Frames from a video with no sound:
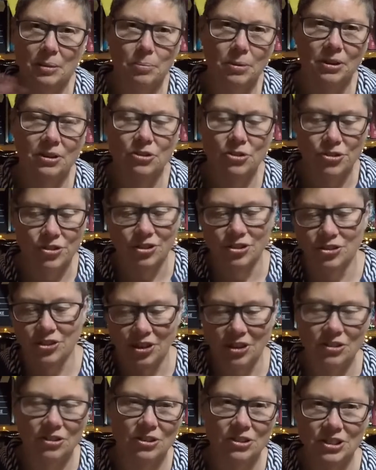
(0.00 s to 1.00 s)
pincushion so
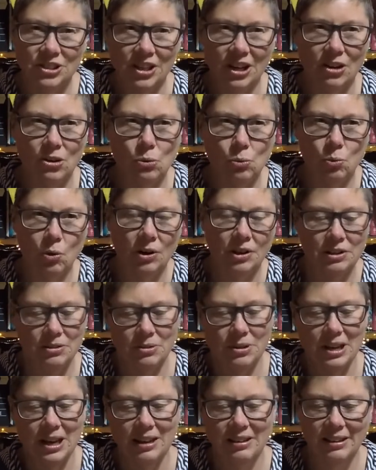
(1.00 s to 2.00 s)
you couldn't tell what you were
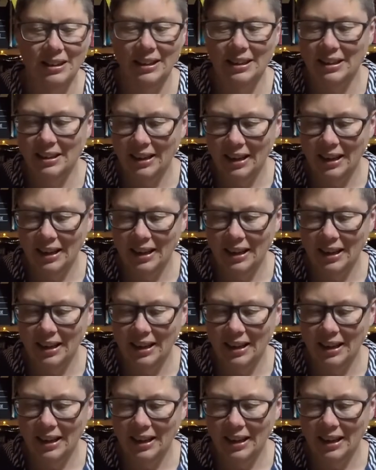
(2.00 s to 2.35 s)
getting.